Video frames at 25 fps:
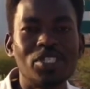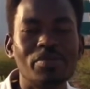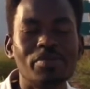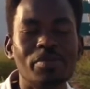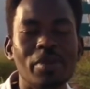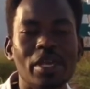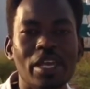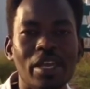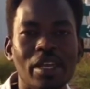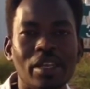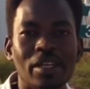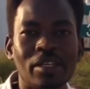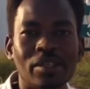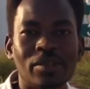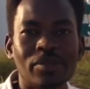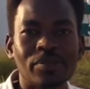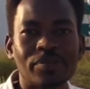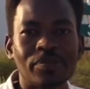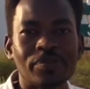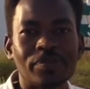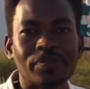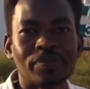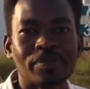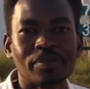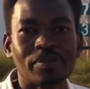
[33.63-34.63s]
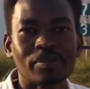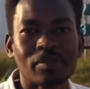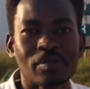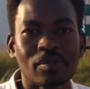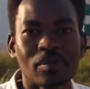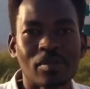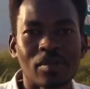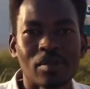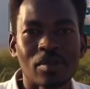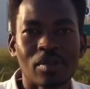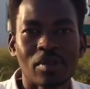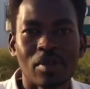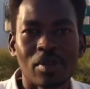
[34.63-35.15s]
means
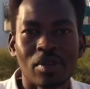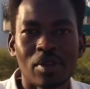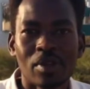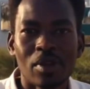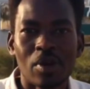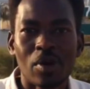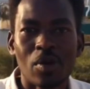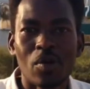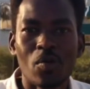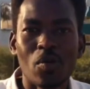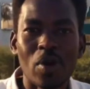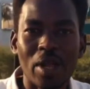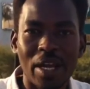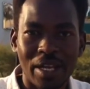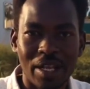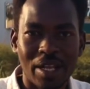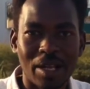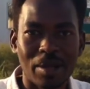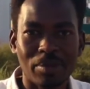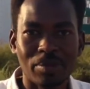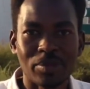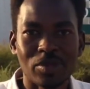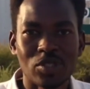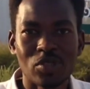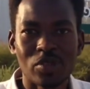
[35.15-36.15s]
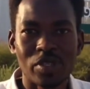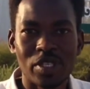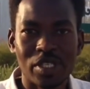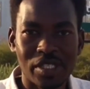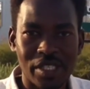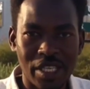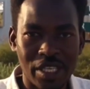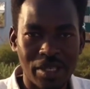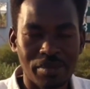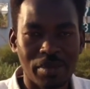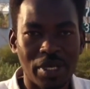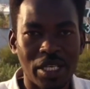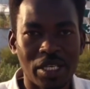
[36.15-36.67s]
welcome to the
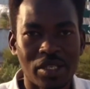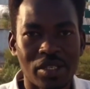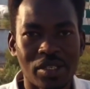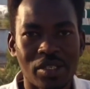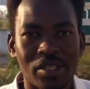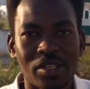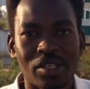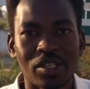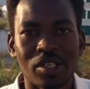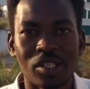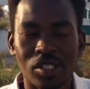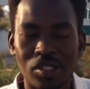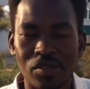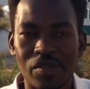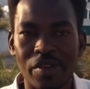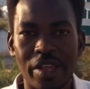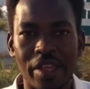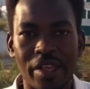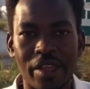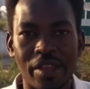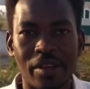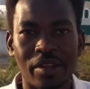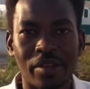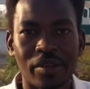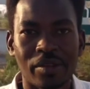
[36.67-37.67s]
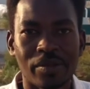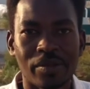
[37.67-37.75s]
segment 3.